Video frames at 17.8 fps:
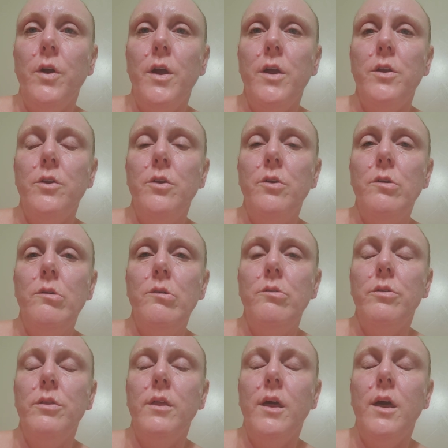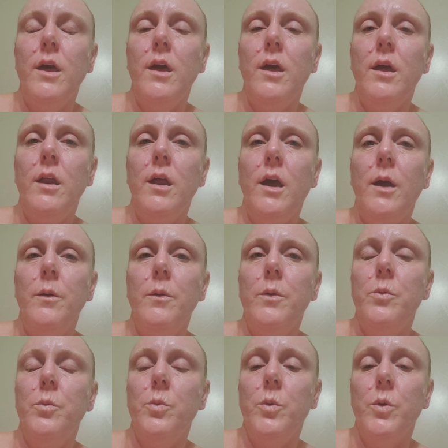I knew that I
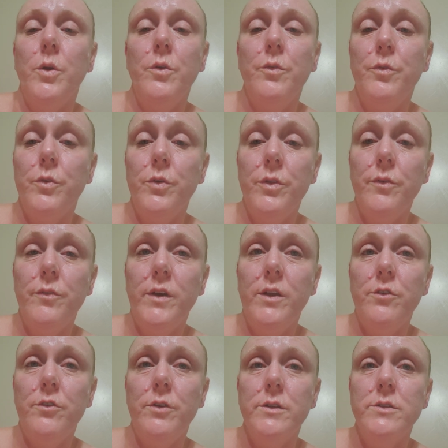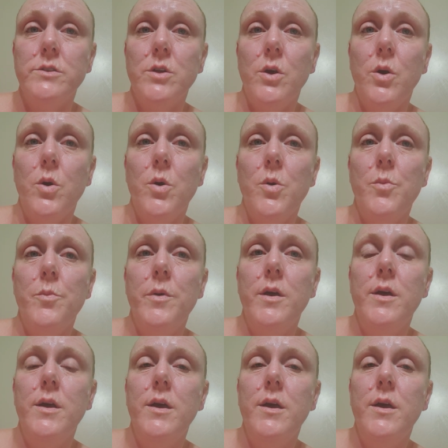would work for the veterans home.